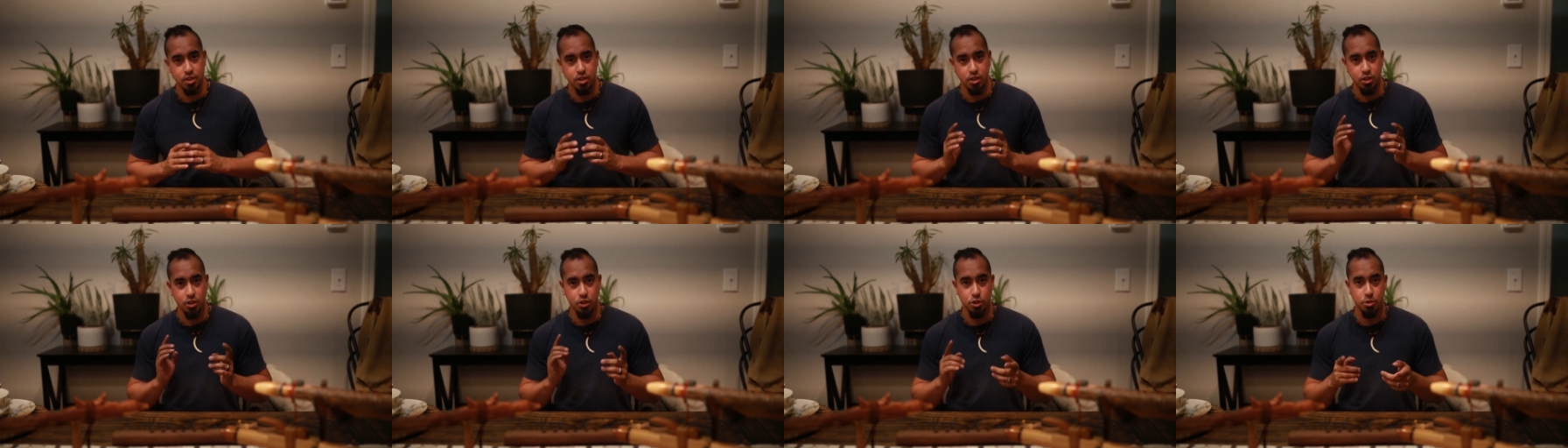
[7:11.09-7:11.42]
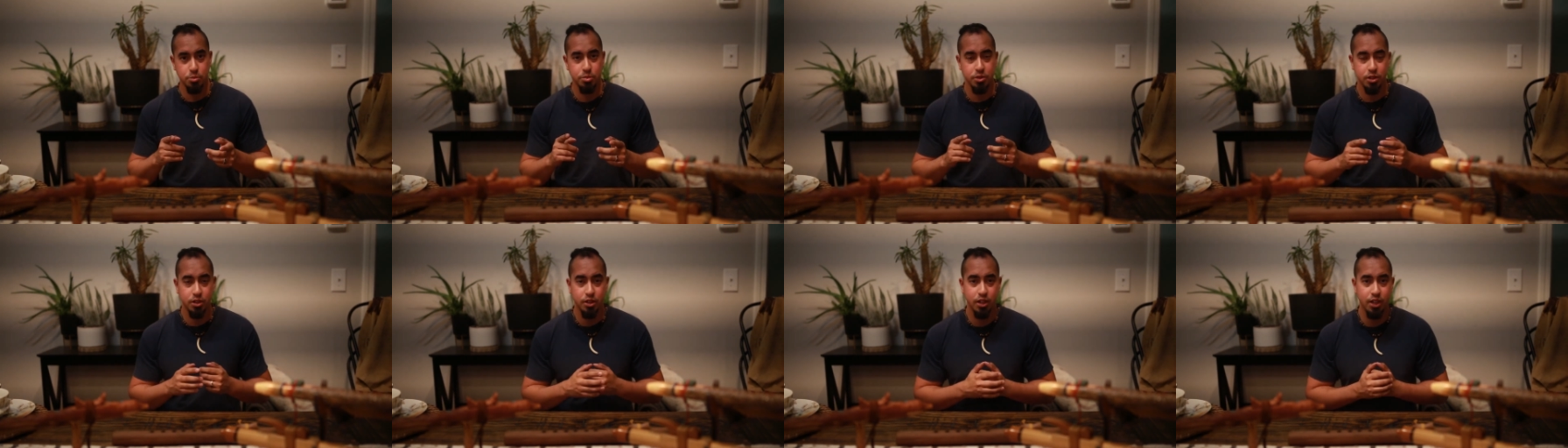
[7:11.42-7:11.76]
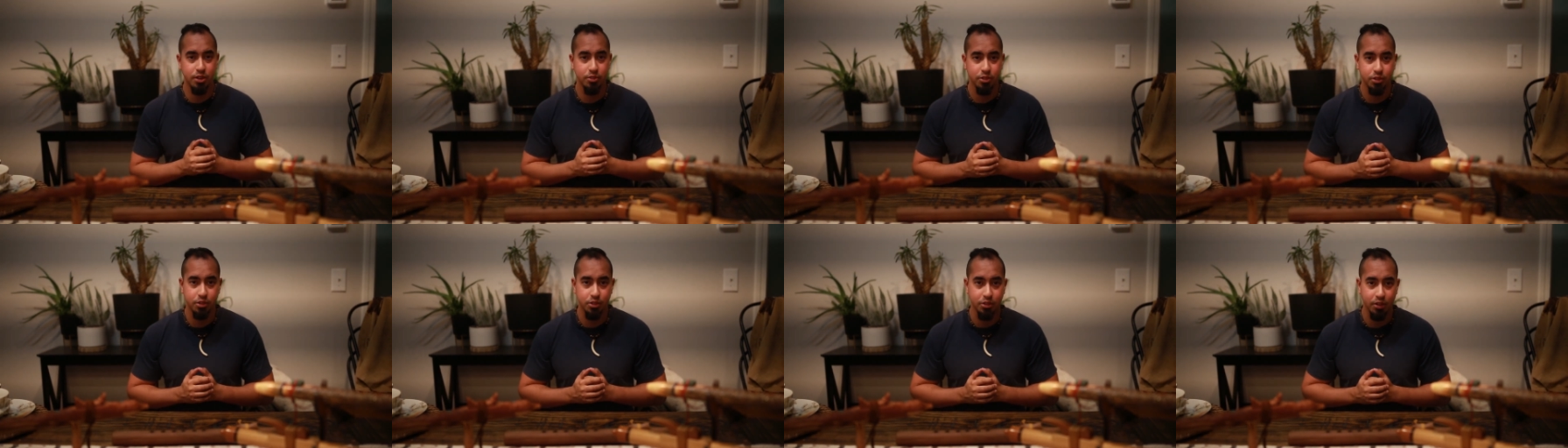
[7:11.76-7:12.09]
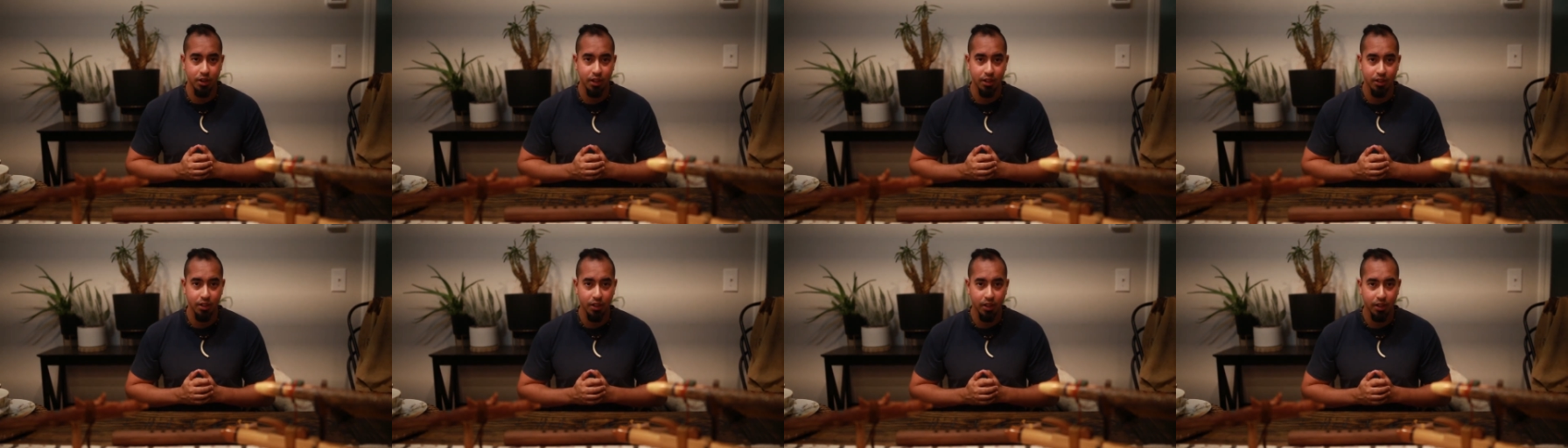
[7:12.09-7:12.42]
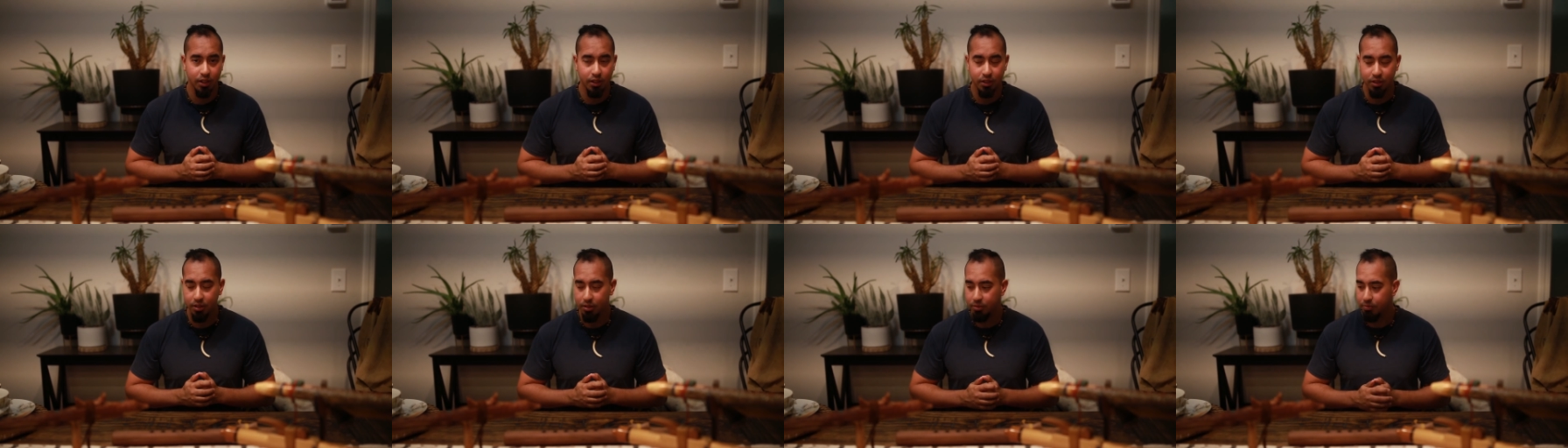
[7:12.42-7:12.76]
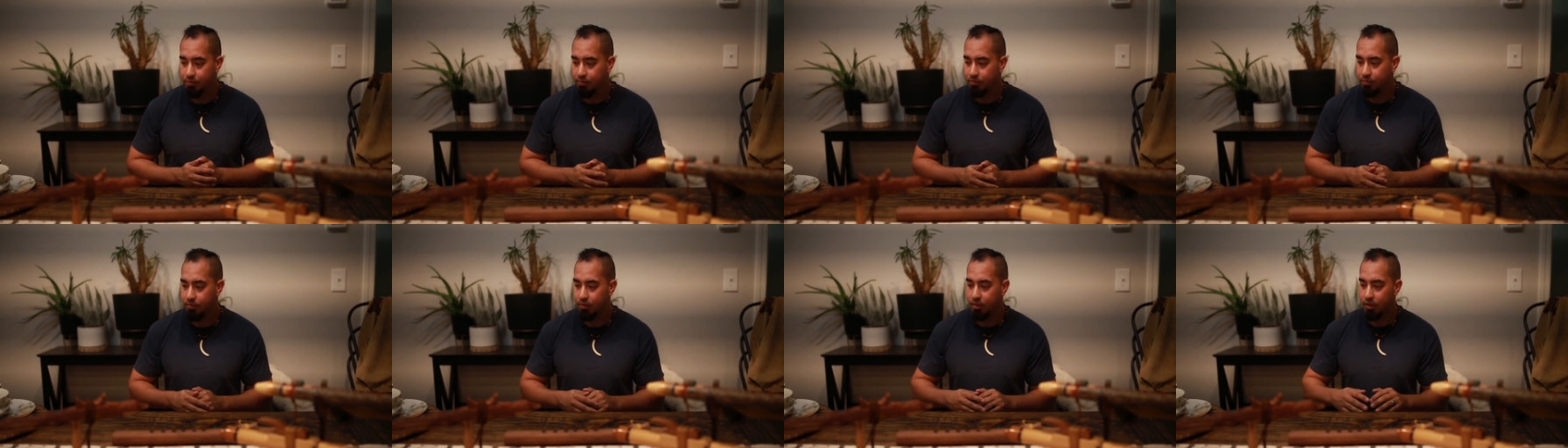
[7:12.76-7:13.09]
I hope y'all have a great night.
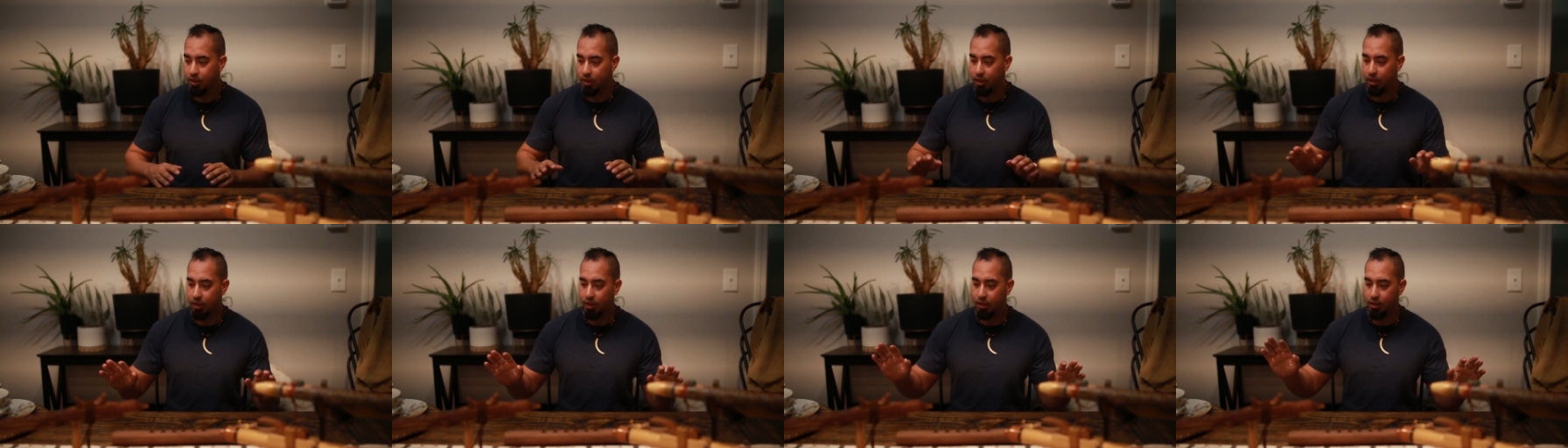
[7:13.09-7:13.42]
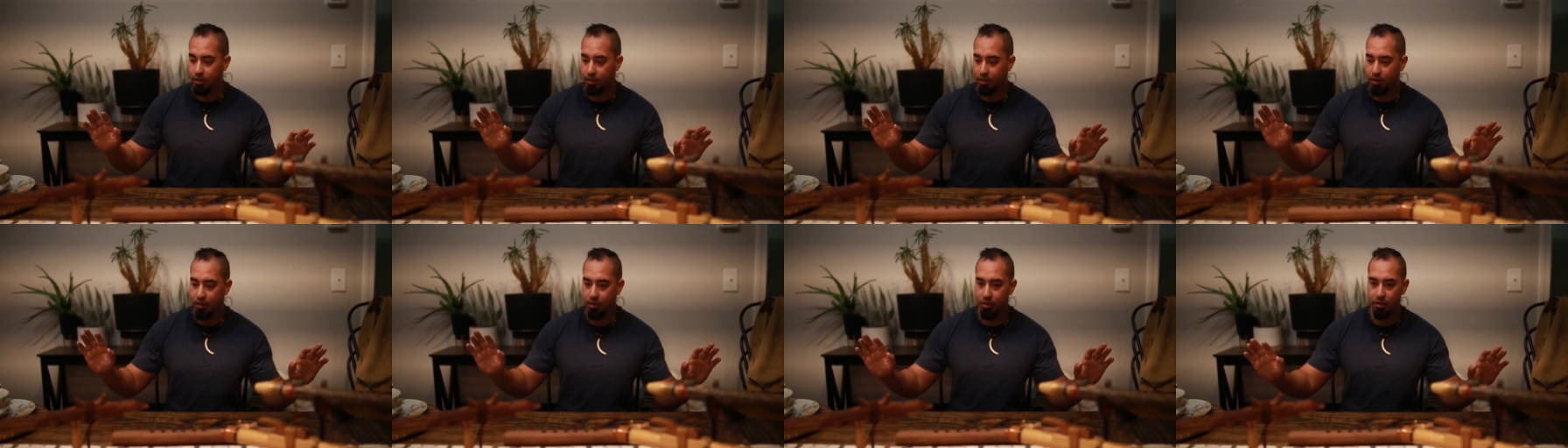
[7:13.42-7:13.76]
And